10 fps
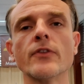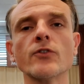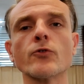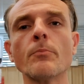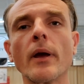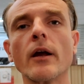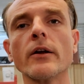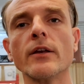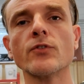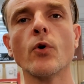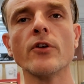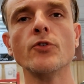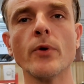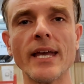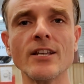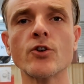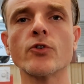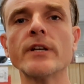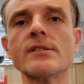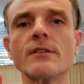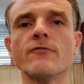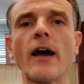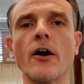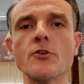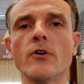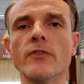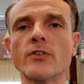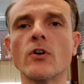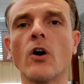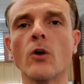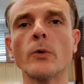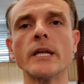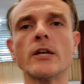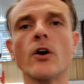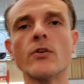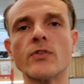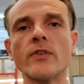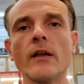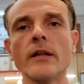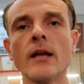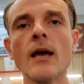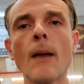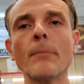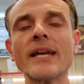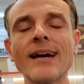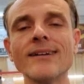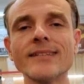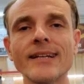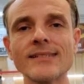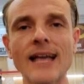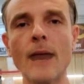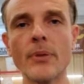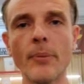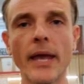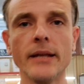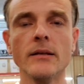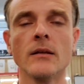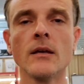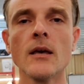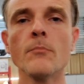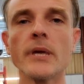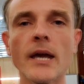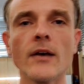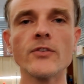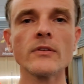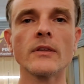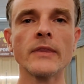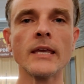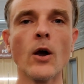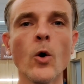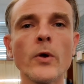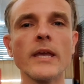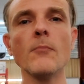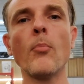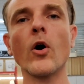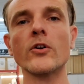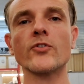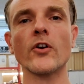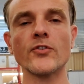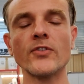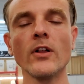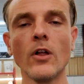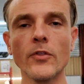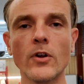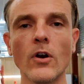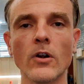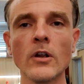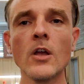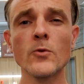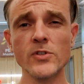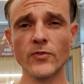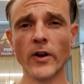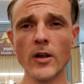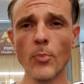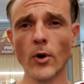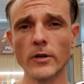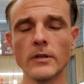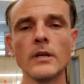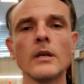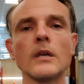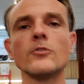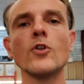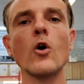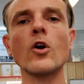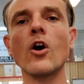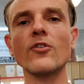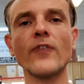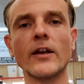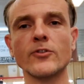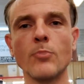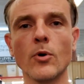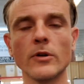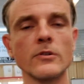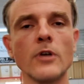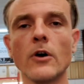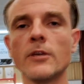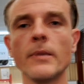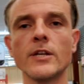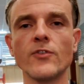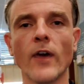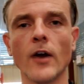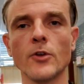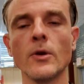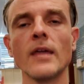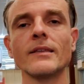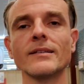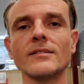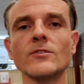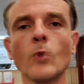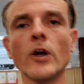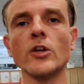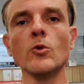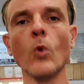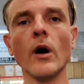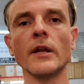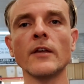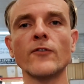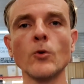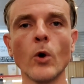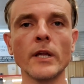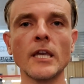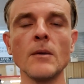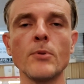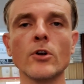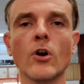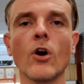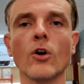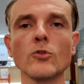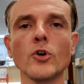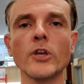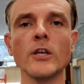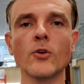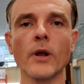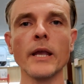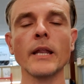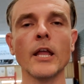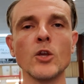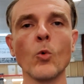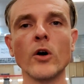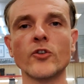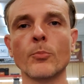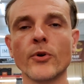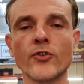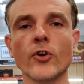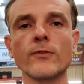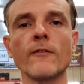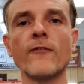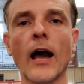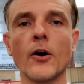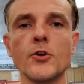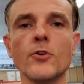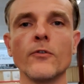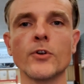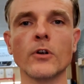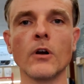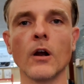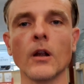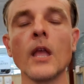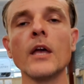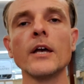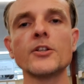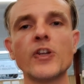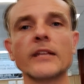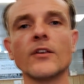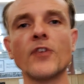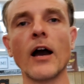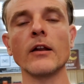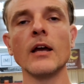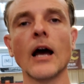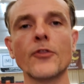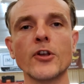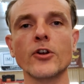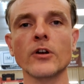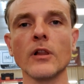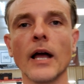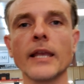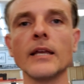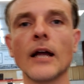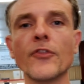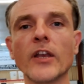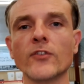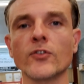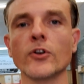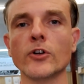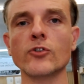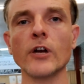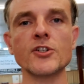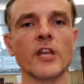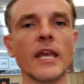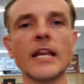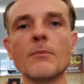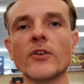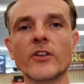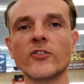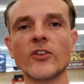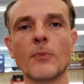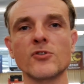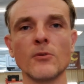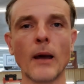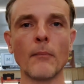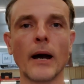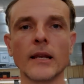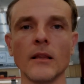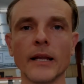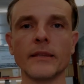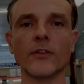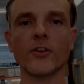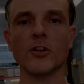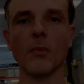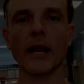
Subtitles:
This repair is going to increase the value of his car when he goes to sell it because it has not been painted, because the OEM parts are still on the car, which is very important. No Carfax report, no diminished value. This is what you want if you want to keep your car looking great and you want to preserve the value of your car. Check this out. I think you're going to like it. I think this is going to crush any misconceptions about bodyline dents that you